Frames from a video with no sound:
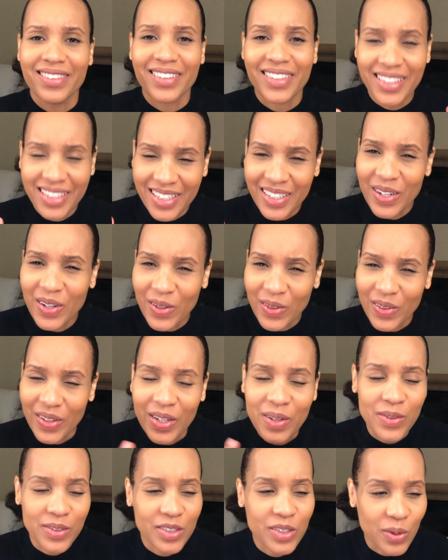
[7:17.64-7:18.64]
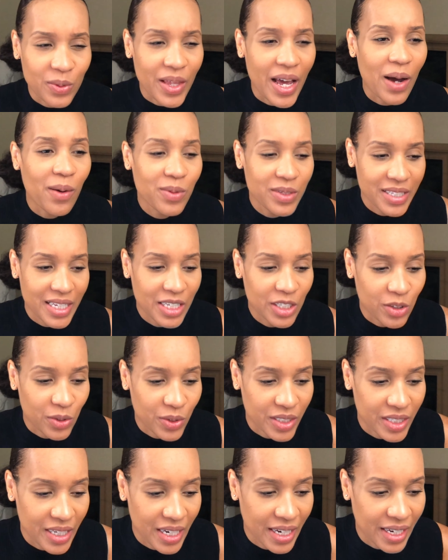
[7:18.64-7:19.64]
You know, it, so that was
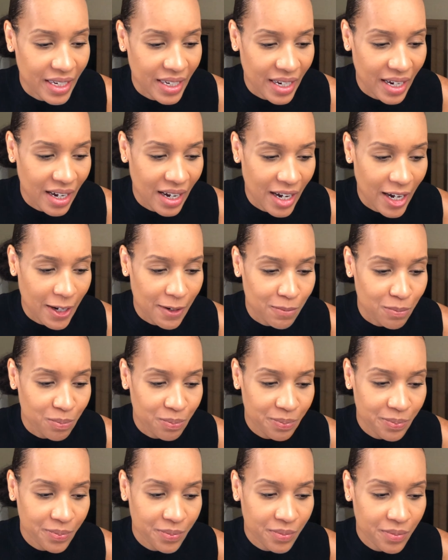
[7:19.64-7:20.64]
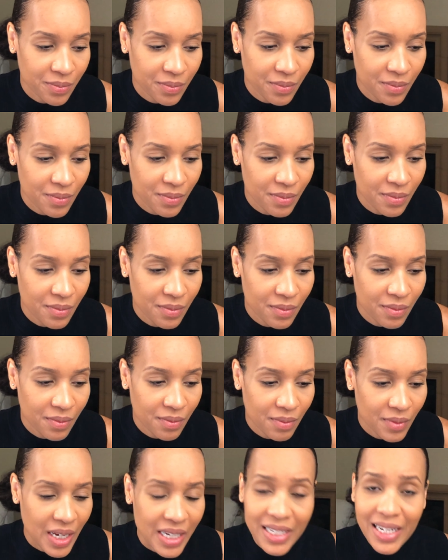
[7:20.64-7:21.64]
interesting. Um,
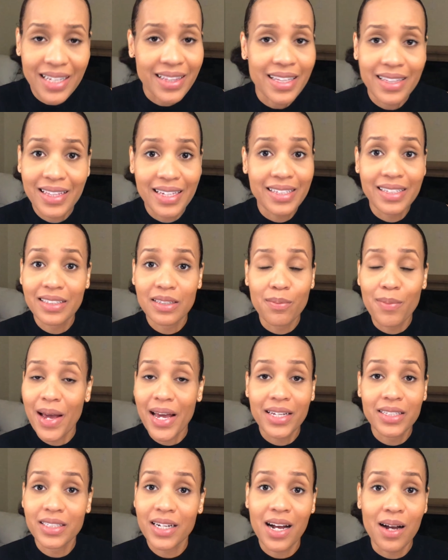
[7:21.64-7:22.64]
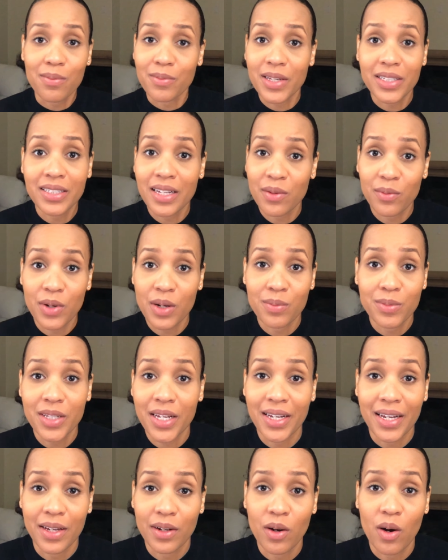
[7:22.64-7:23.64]
and not that they did a bad job. That's not what I'm
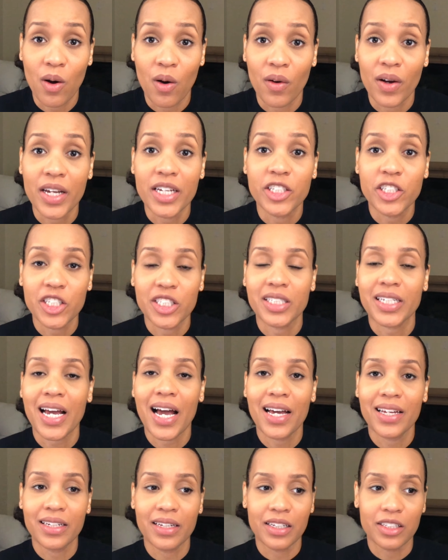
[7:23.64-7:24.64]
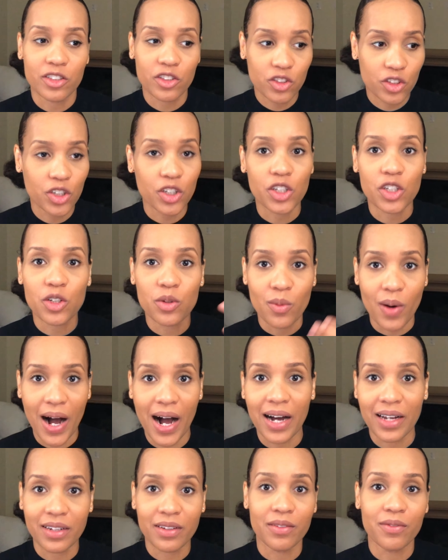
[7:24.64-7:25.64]
saying at all. It just kind of took you
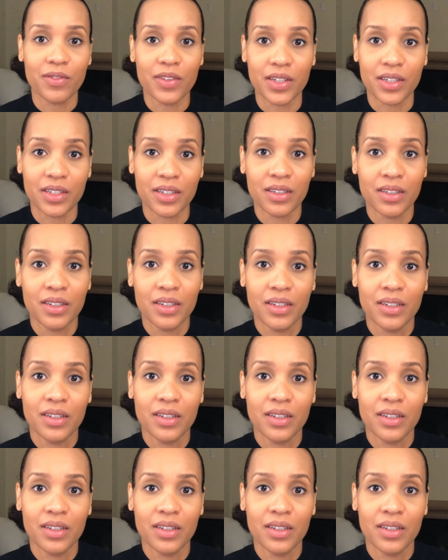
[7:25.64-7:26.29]
out of the,